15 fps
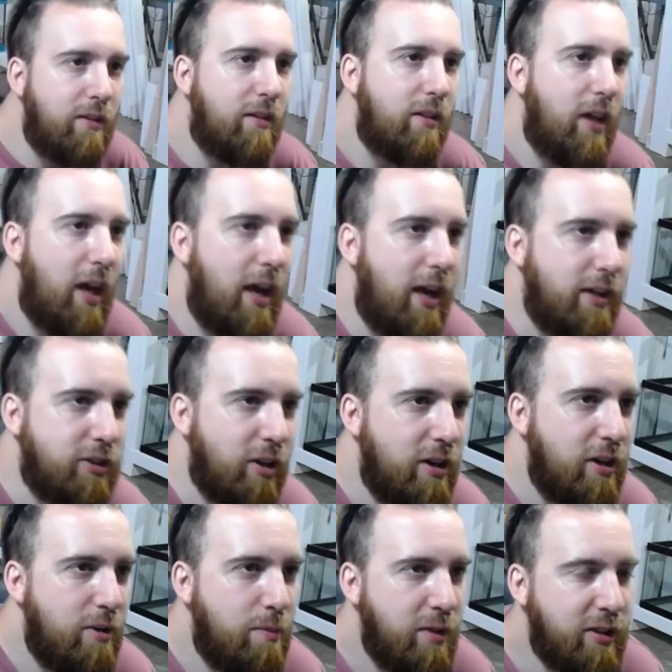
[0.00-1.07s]
uh, so I
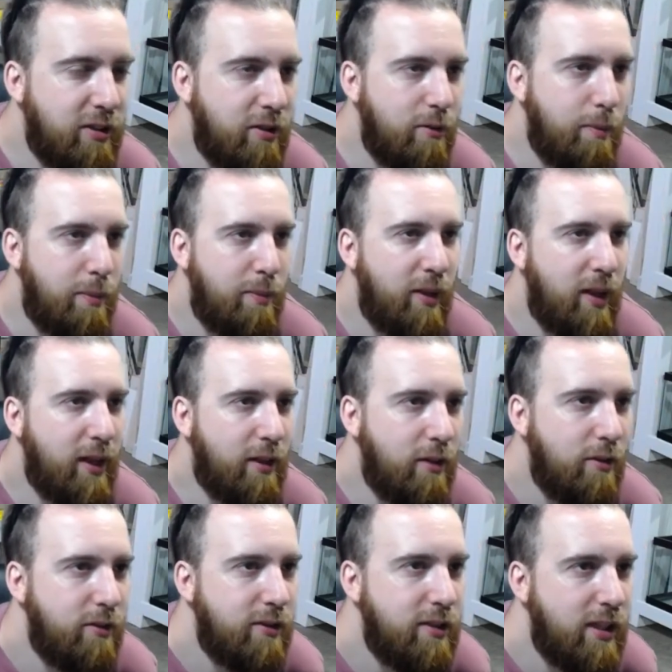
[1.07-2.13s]
know Bristow
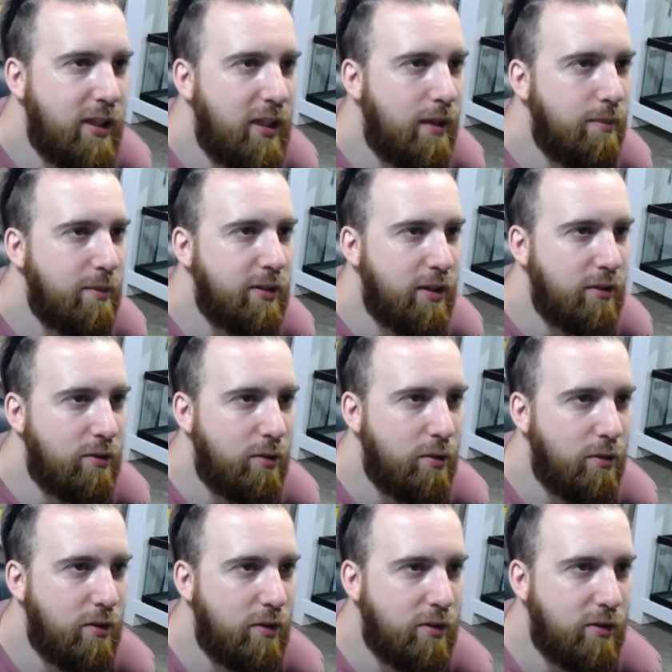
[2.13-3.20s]
plecos eat Amazon
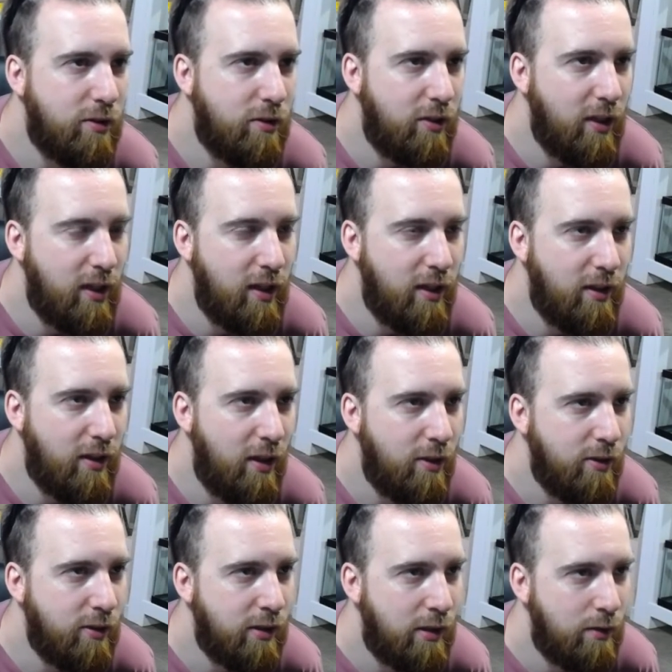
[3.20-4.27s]
swords. Do they eat the
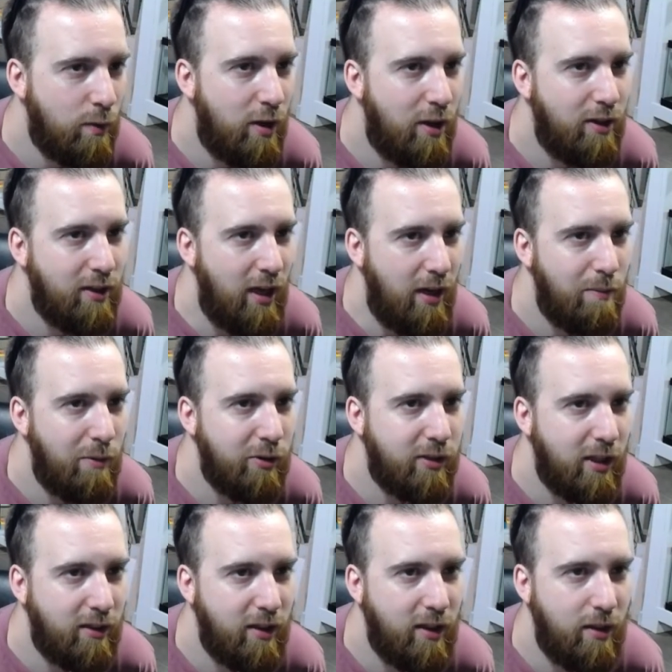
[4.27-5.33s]
others as well? Yeah, most
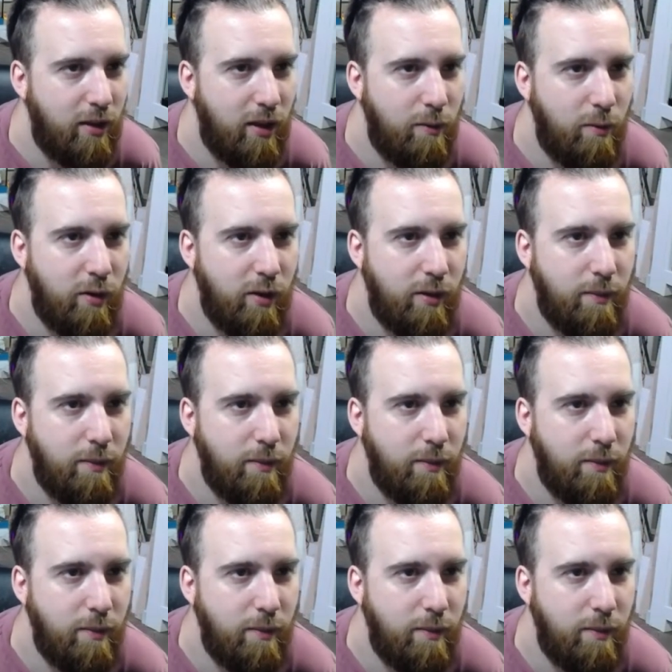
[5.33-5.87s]
likely they would.